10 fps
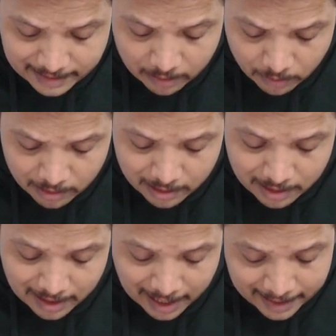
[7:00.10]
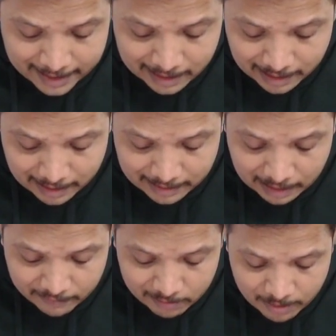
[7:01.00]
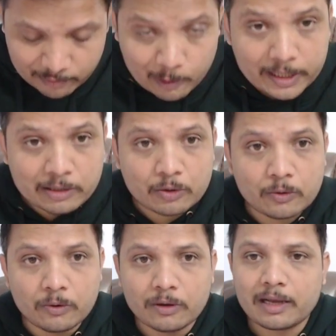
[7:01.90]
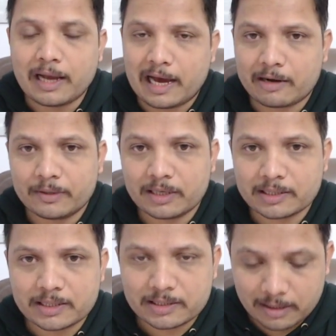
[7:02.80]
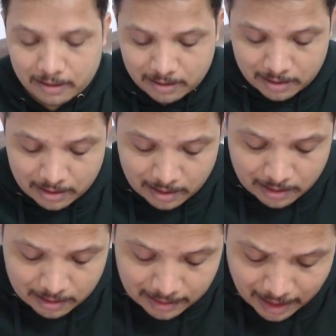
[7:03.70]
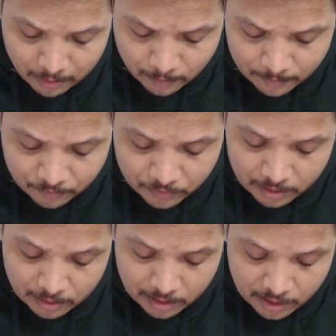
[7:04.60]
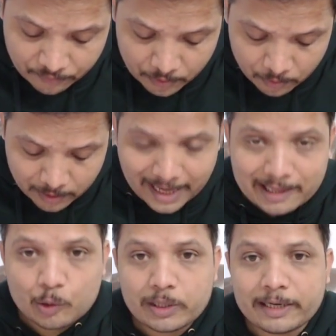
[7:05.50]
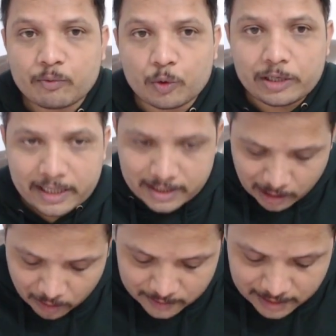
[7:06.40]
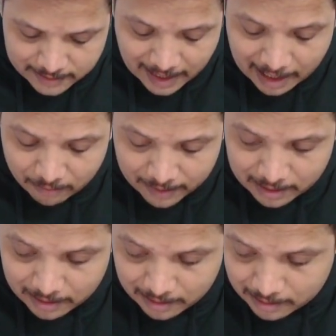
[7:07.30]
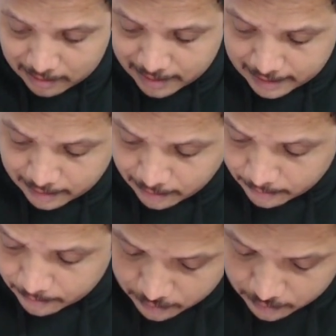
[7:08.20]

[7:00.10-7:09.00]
how IL current that will be flowing through R1 resistor. Now, if you calculate voltage across this R1, then